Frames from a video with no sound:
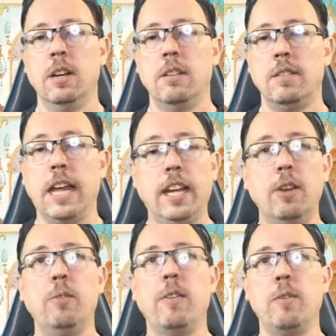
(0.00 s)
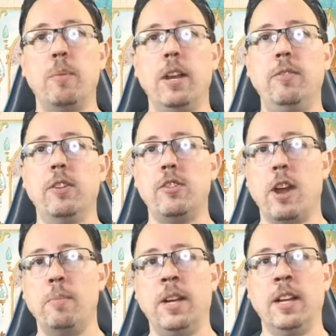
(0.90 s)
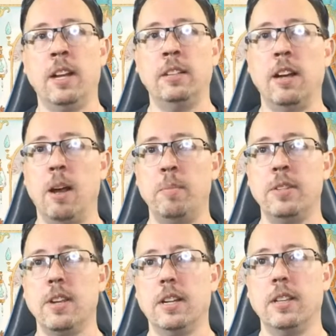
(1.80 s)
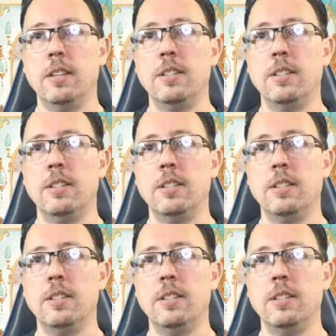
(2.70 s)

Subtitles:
Thank you, everybody, for chiming in on comments like this.